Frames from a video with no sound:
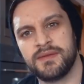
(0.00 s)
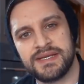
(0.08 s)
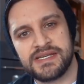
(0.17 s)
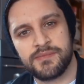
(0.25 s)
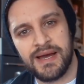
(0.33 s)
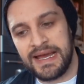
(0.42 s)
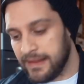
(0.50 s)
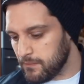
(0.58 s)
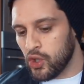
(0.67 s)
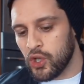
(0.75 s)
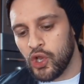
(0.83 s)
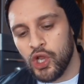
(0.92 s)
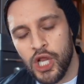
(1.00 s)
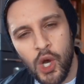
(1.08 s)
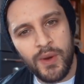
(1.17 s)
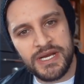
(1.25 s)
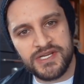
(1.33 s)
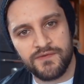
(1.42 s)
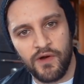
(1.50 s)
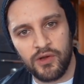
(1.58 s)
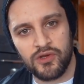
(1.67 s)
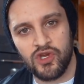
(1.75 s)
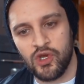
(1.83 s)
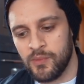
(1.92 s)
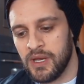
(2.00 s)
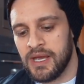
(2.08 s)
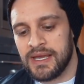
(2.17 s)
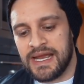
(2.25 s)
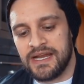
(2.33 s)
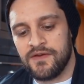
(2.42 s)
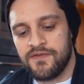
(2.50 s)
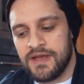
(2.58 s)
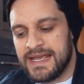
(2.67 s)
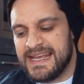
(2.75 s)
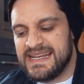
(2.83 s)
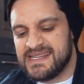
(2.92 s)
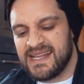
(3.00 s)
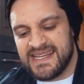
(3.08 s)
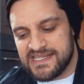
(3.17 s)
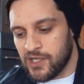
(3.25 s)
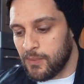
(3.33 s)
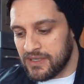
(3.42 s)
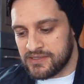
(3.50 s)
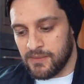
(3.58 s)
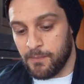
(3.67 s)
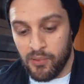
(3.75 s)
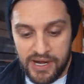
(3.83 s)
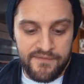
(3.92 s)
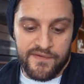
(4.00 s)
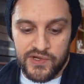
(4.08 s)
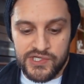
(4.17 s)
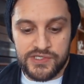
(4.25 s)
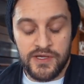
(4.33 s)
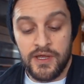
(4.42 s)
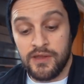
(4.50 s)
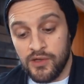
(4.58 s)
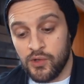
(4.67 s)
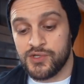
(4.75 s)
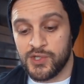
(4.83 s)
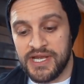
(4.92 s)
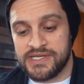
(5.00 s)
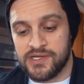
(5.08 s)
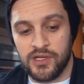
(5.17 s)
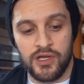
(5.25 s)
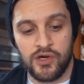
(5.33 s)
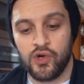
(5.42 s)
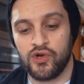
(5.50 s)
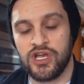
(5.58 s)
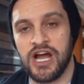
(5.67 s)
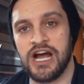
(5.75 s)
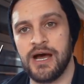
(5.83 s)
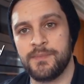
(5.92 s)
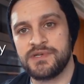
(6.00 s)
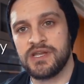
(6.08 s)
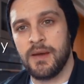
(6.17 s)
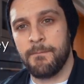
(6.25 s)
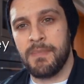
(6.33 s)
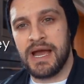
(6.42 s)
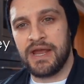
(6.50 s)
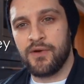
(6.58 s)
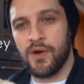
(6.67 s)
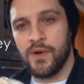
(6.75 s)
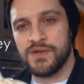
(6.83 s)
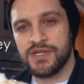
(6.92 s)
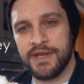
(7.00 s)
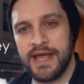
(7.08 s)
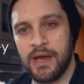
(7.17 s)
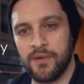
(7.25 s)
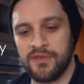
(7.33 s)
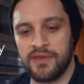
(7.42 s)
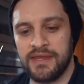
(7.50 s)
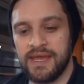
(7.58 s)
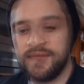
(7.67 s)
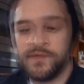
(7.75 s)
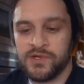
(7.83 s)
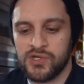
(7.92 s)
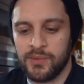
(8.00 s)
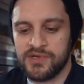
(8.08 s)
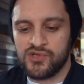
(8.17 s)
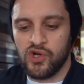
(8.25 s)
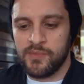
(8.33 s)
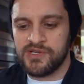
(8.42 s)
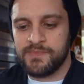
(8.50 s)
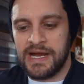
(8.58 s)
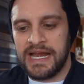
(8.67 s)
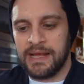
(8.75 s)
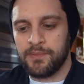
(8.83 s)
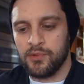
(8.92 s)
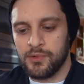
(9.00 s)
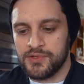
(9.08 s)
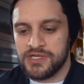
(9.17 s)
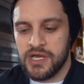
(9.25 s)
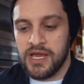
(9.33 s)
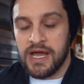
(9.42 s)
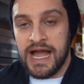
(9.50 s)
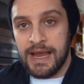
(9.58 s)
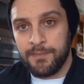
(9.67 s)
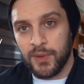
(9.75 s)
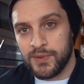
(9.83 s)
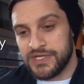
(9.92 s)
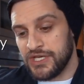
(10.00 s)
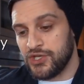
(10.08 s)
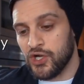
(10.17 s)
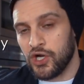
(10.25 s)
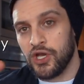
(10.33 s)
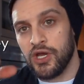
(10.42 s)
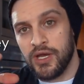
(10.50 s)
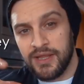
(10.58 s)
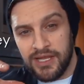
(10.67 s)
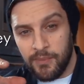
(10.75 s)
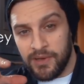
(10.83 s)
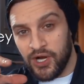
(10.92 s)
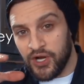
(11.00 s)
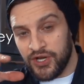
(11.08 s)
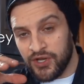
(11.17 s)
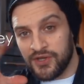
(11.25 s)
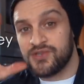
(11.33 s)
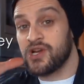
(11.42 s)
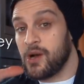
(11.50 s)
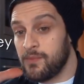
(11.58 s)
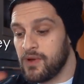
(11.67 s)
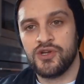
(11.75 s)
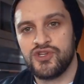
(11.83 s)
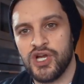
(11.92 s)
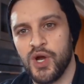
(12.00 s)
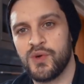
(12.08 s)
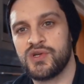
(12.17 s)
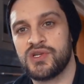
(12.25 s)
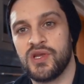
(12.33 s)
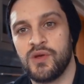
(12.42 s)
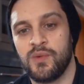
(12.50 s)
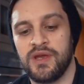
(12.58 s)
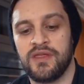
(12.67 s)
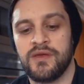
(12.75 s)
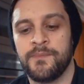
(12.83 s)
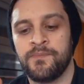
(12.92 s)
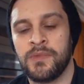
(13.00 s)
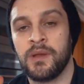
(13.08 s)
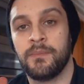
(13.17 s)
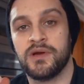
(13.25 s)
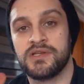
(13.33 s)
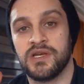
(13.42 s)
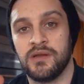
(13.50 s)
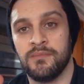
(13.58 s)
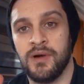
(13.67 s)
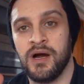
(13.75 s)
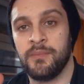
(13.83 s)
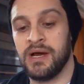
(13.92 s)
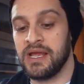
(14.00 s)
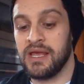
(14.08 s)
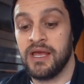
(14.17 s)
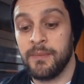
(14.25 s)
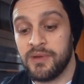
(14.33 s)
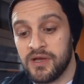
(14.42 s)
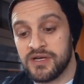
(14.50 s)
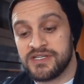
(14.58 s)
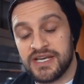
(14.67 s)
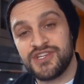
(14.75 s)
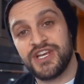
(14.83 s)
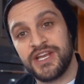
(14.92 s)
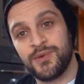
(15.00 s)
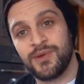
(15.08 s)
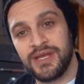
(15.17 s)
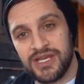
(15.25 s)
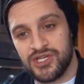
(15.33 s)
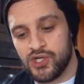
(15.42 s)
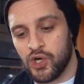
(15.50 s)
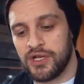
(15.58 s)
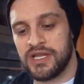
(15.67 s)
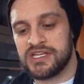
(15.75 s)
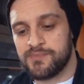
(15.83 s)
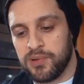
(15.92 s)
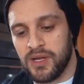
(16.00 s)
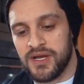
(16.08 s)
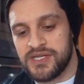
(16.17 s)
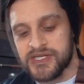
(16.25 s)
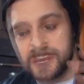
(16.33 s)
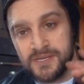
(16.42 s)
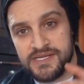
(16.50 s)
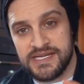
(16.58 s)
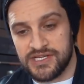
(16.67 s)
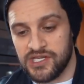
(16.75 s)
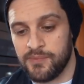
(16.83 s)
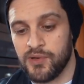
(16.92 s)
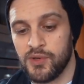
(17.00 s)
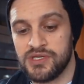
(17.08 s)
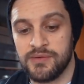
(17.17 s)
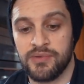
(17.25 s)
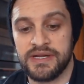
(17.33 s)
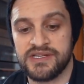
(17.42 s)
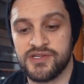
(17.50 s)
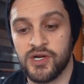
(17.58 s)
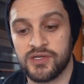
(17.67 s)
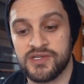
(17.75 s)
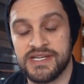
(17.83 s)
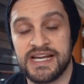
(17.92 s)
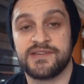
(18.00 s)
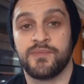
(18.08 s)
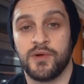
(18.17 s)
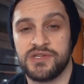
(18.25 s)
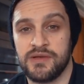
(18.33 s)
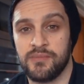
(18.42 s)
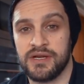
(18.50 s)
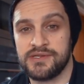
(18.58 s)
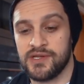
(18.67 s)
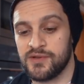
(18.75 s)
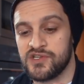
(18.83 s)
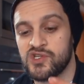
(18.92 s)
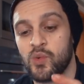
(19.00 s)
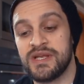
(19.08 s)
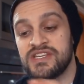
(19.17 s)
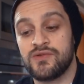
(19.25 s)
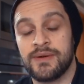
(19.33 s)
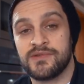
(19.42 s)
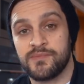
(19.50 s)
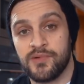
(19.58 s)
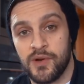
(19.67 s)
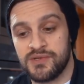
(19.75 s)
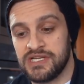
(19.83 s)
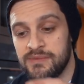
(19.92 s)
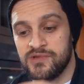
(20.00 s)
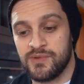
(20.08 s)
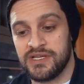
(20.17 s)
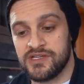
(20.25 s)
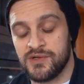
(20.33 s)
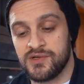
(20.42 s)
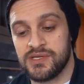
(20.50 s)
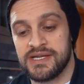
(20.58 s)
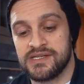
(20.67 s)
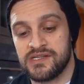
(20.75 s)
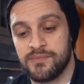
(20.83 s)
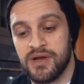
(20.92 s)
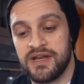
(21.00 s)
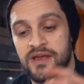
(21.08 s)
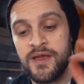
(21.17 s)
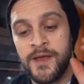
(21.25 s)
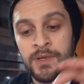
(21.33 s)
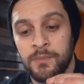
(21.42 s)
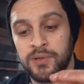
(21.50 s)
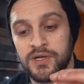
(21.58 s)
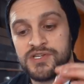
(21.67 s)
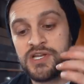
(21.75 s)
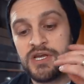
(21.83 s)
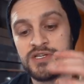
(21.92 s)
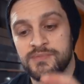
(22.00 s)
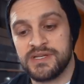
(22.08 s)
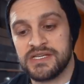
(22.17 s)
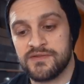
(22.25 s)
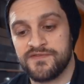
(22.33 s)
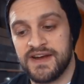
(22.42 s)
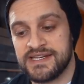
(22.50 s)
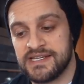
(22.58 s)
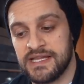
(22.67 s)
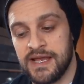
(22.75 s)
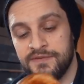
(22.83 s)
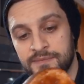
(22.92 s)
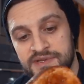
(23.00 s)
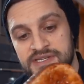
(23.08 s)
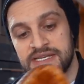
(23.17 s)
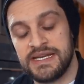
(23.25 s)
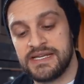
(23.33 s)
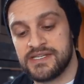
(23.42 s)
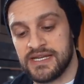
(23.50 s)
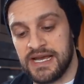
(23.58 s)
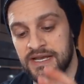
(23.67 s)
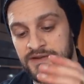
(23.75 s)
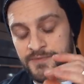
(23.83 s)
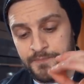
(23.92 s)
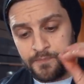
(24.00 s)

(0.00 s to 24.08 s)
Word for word: This is my lowish volume, kind of easily stomached breakfast that also gets a lot of good carbs, micros, and health in there. So I got my strawberries, pineapples, high protein yogurt, a little bit of honey on the top, toast with butter and marmite because I genuinely enjoy this. Plus, this is actually a protein bread, it's Dr. Zak's protein bread, so there's 20 grams of protein between these two slices of bread, plus some decent fats in there from the seeds and